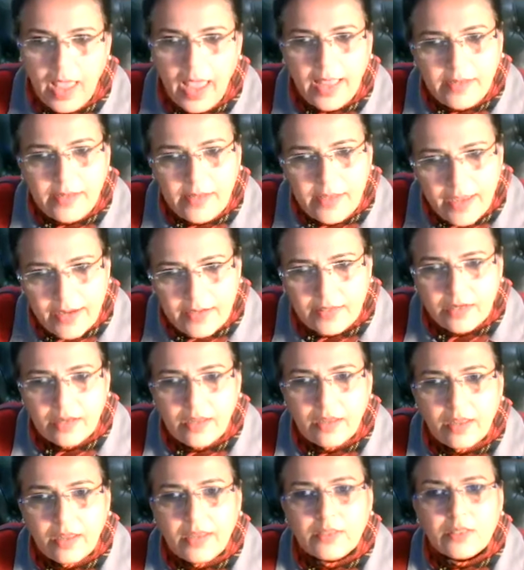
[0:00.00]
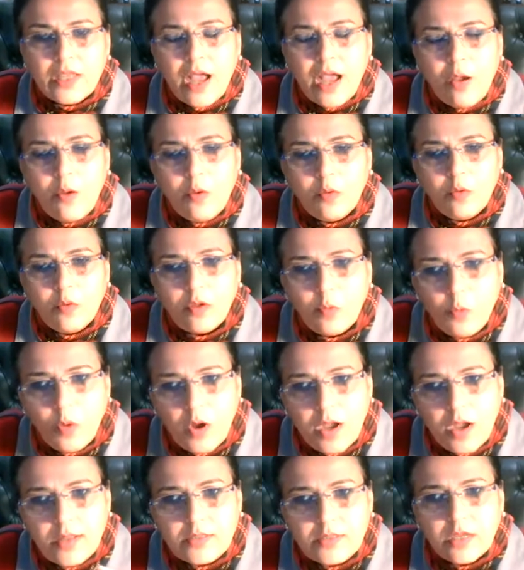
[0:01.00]
And yet it's how
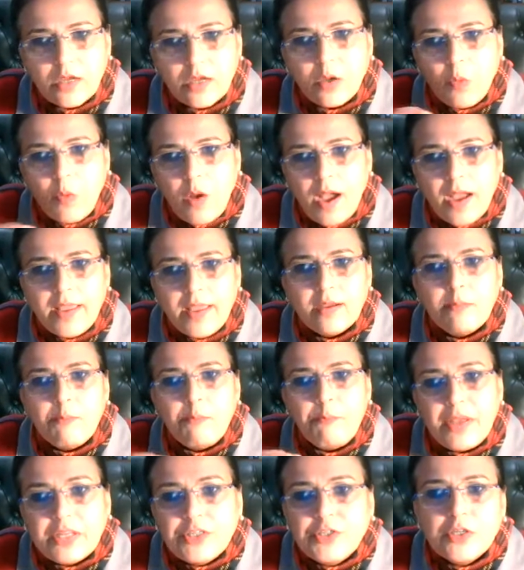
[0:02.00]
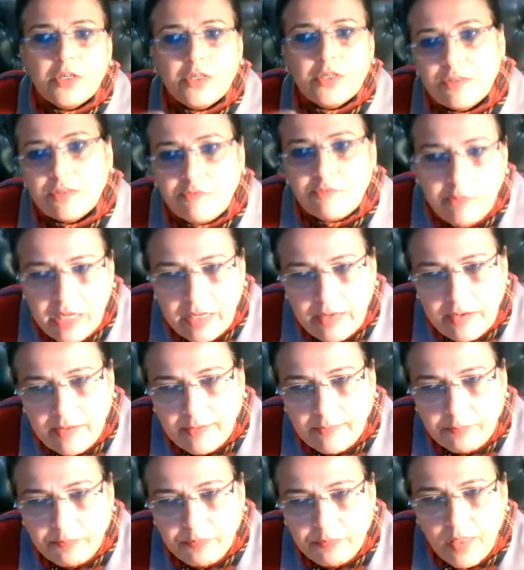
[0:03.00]
words acquire pejorative
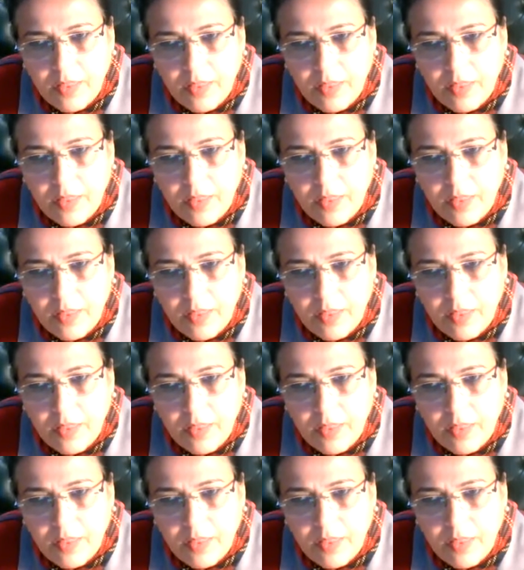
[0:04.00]
meaning.